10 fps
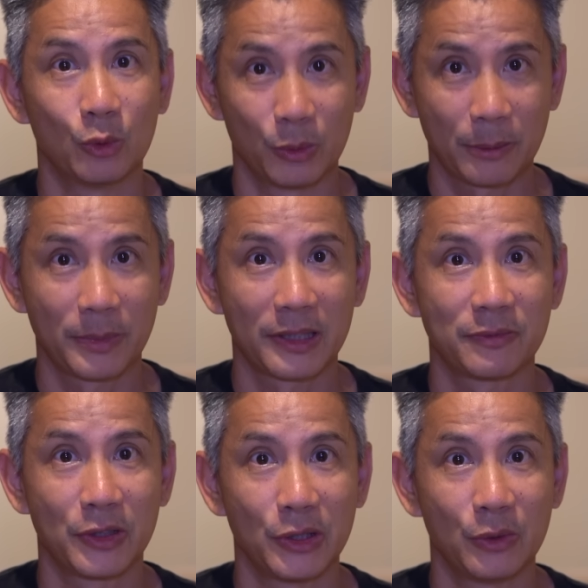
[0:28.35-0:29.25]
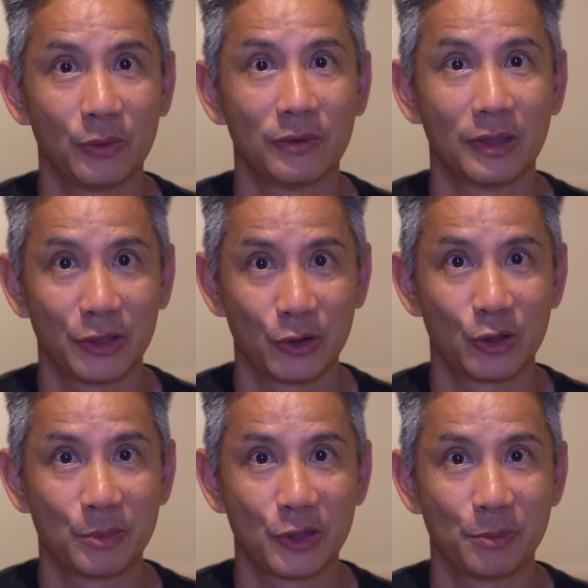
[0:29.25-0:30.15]
will work best for you on your
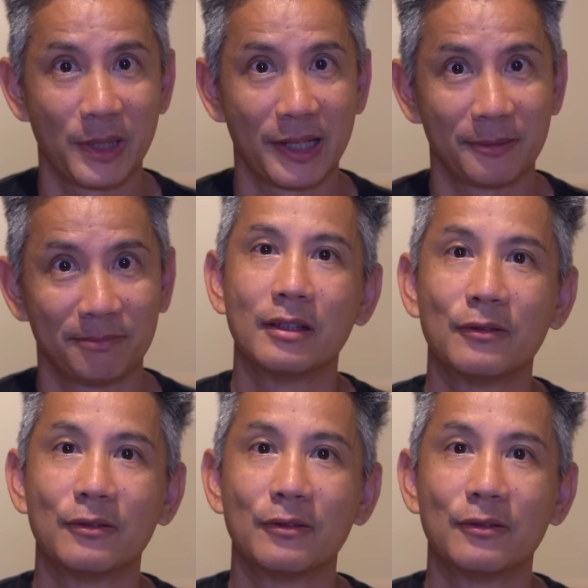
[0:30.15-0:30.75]
trip to Japan.